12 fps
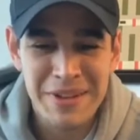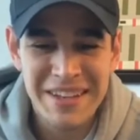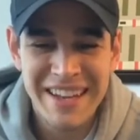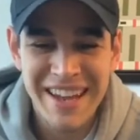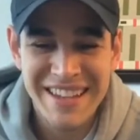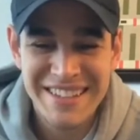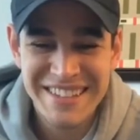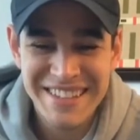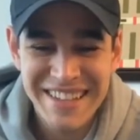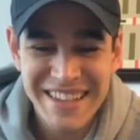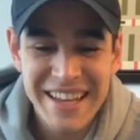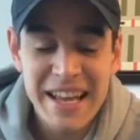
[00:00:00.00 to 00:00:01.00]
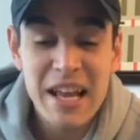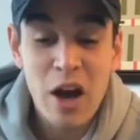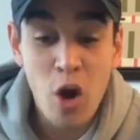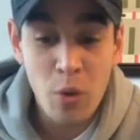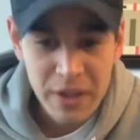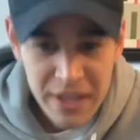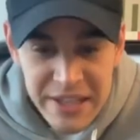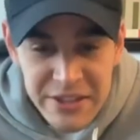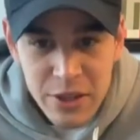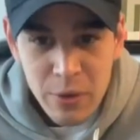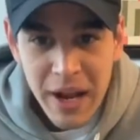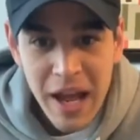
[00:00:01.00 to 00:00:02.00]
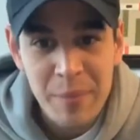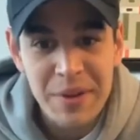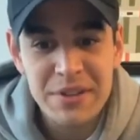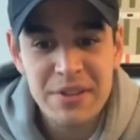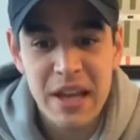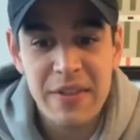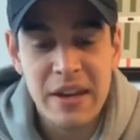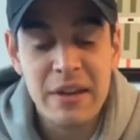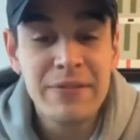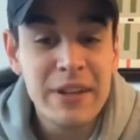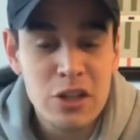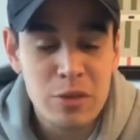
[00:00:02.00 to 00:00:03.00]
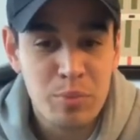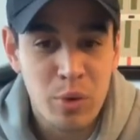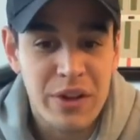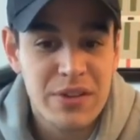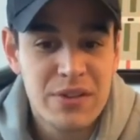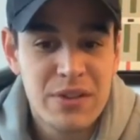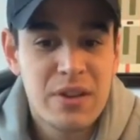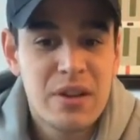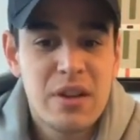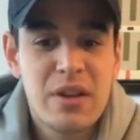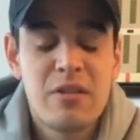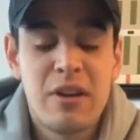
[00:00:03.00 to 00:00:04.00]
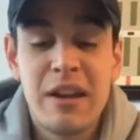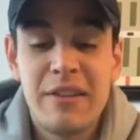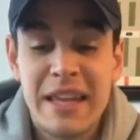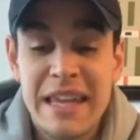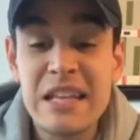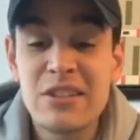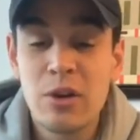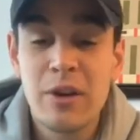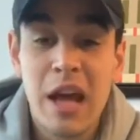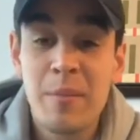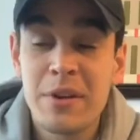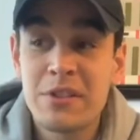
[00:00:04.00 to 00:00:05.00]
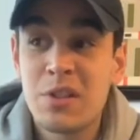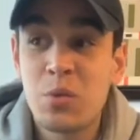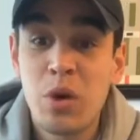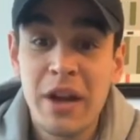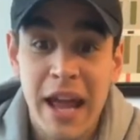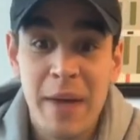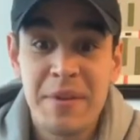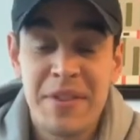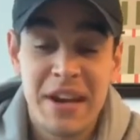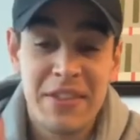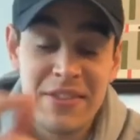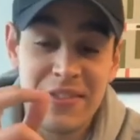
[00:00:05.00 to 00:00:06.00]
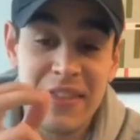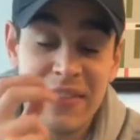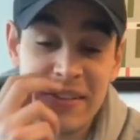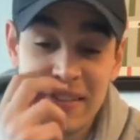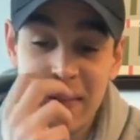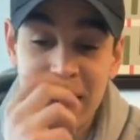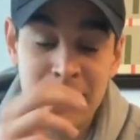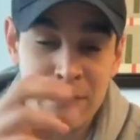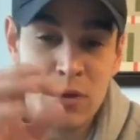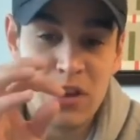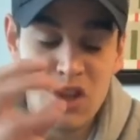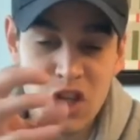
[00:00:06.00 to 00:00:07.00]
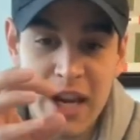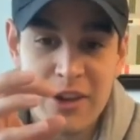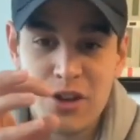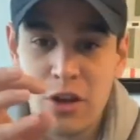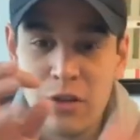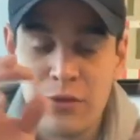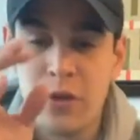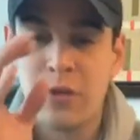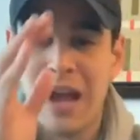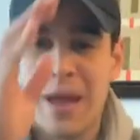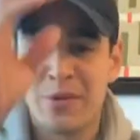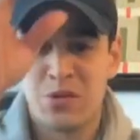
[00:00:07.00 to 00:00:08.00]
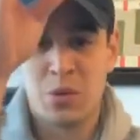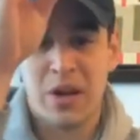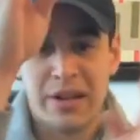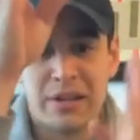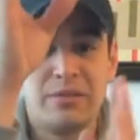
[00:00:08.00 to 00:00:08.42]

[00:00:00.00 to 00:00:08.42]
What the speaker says: Yes. Oh, keystone habits, and then inflection points. Right? The keystone habit is the one habit that they say that if you can change, all of the other habits will kind of